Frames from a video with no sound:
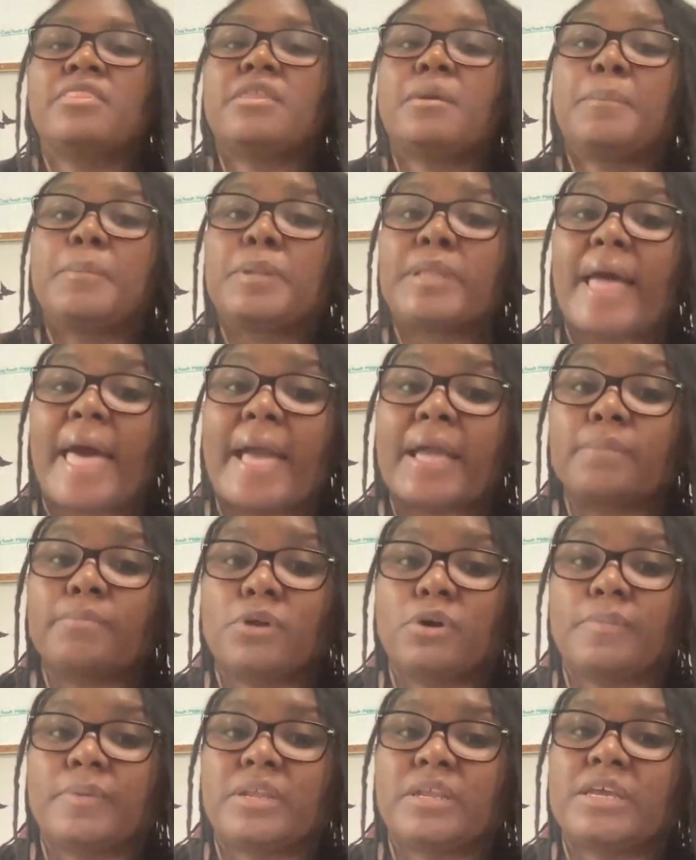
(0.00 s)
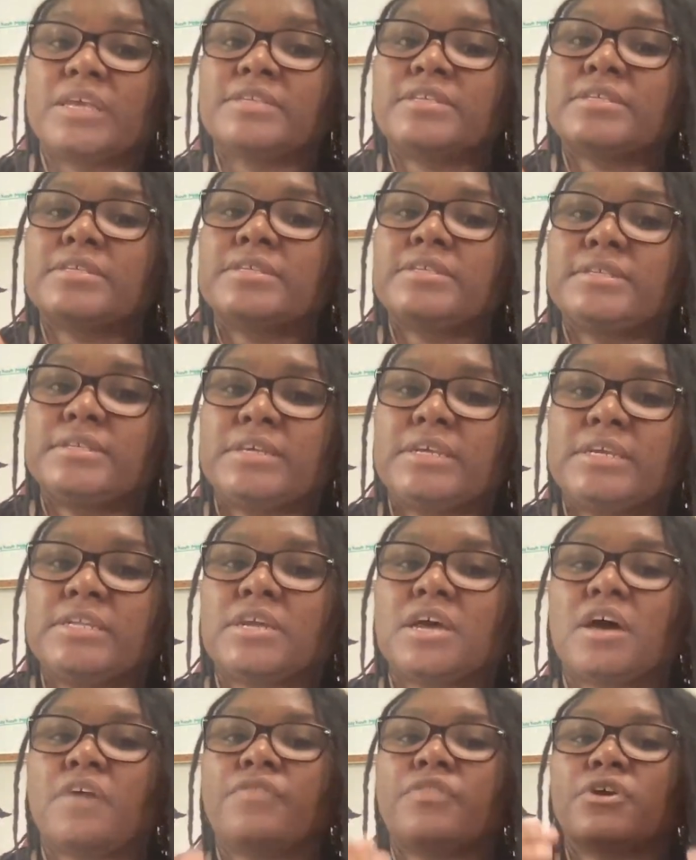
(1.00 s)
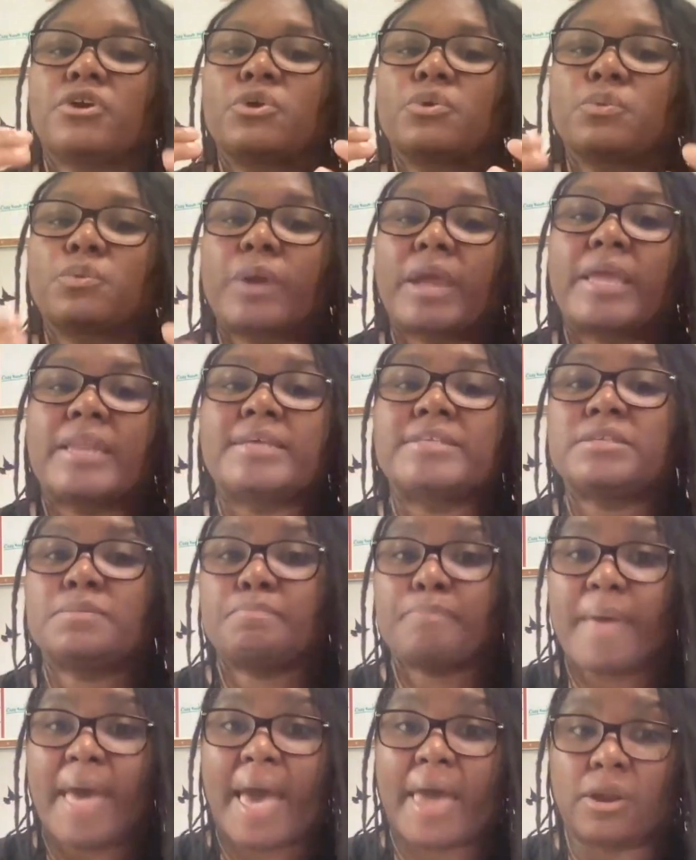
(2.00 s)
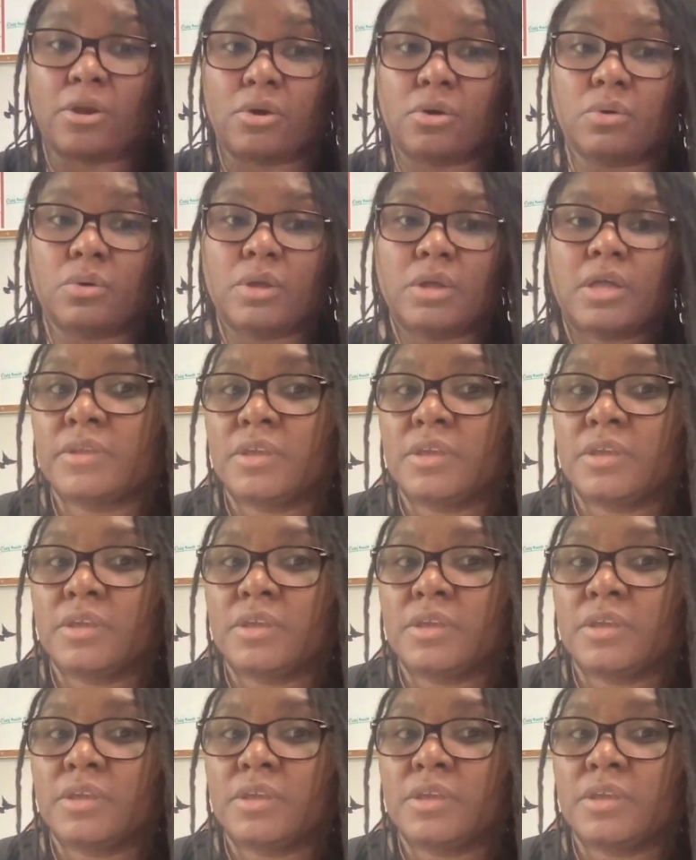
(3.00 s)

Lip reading: The black moment is a scene of the greatest battle.